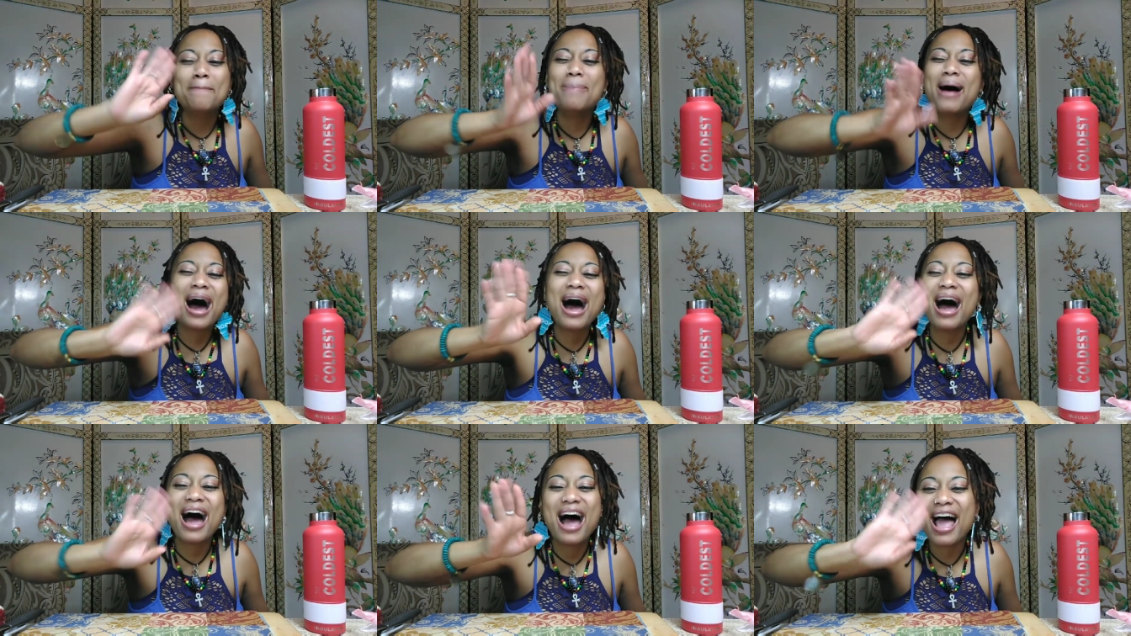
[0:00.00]

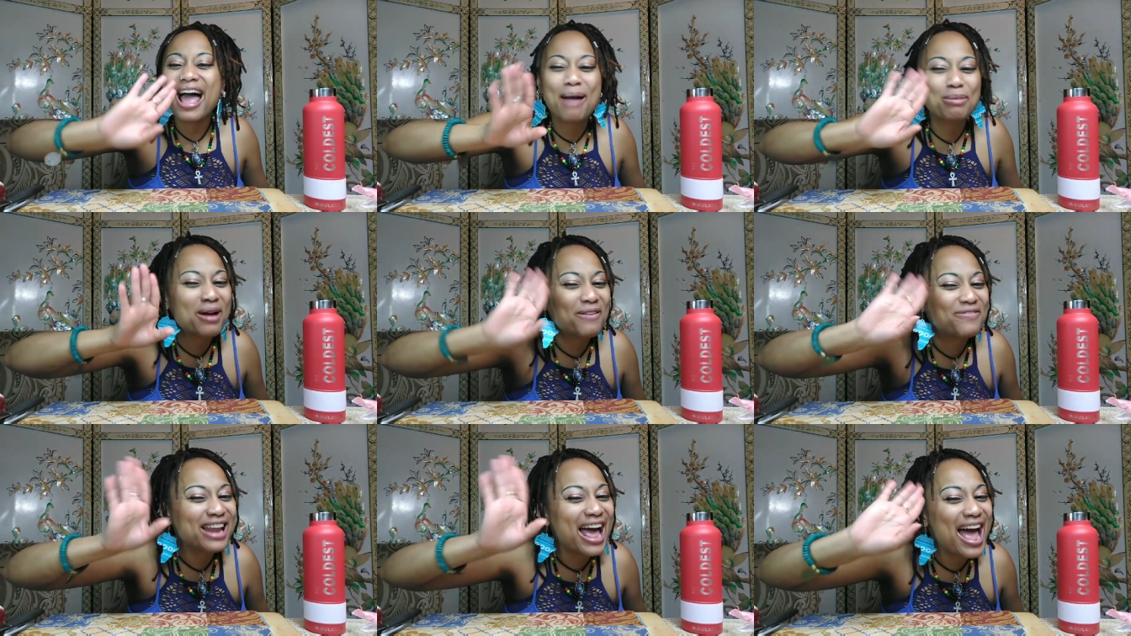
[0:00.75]
Bye. Happy
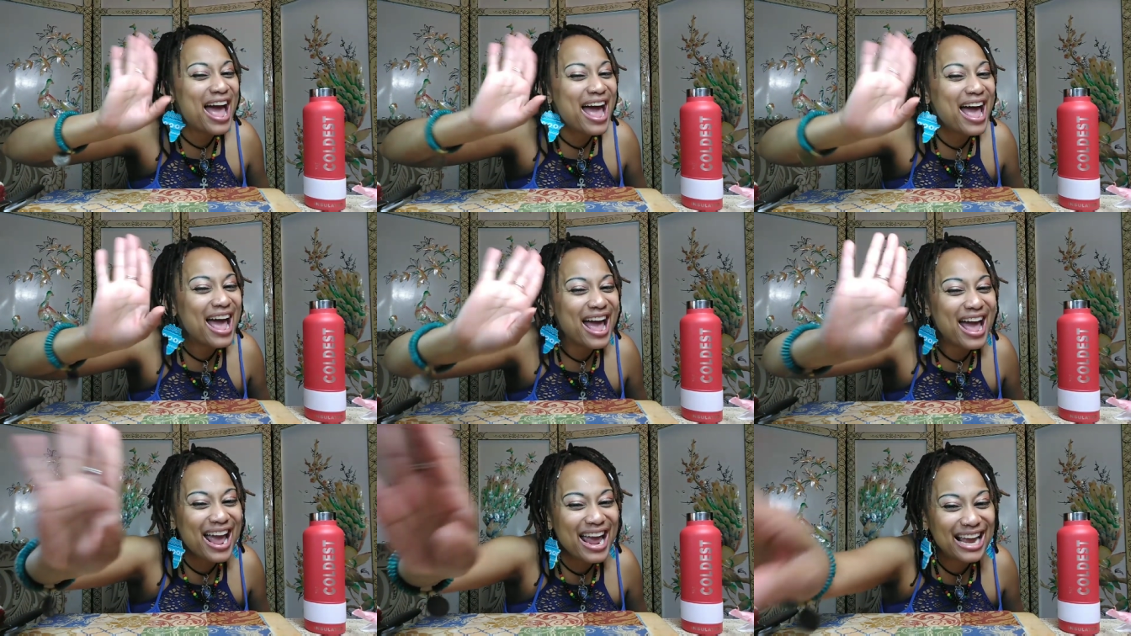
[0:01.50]

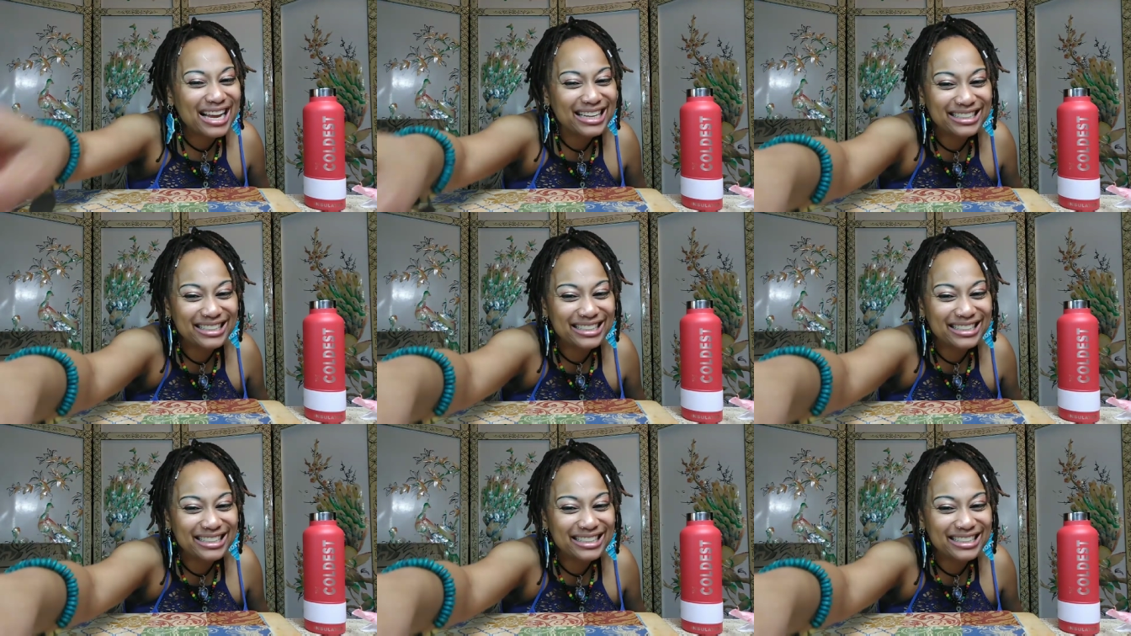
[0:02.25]
birthday.